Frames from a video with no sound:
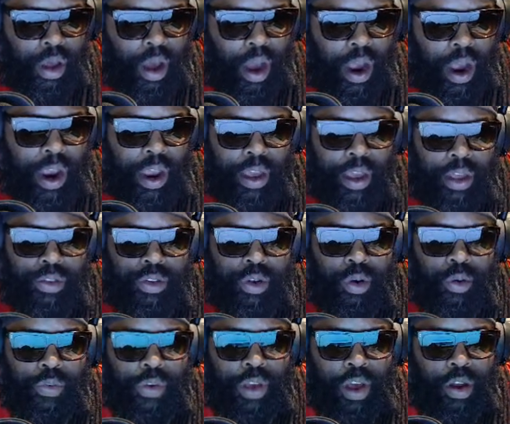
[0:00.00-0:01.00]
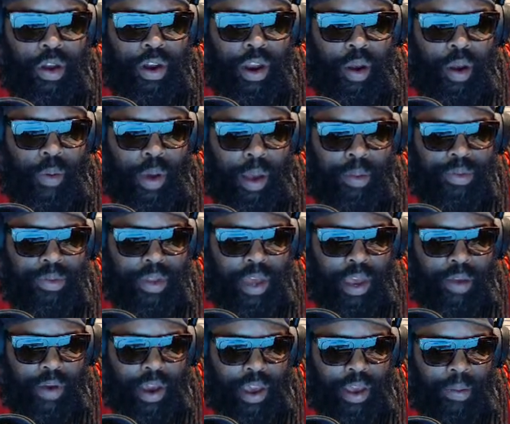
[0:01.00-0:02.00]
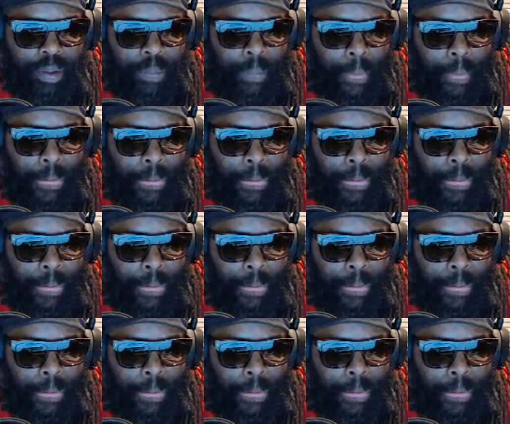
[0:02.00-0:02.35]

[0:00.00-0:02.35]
all right. So if we go to their website, right,